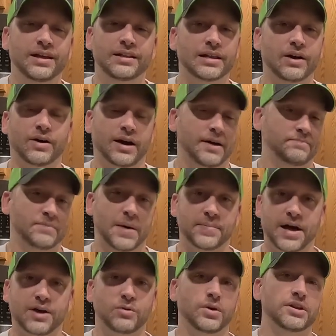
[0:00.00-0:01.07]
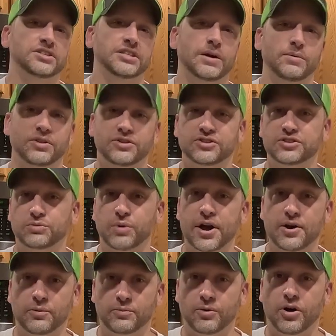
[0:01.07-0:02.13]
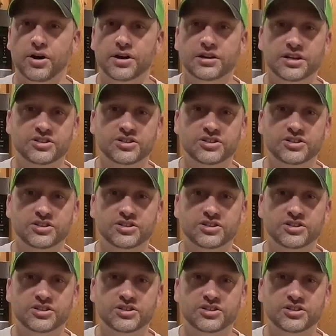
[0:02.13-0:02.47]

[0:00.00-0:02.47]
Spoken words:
Now, I'm not going to say whether this is right or wrong,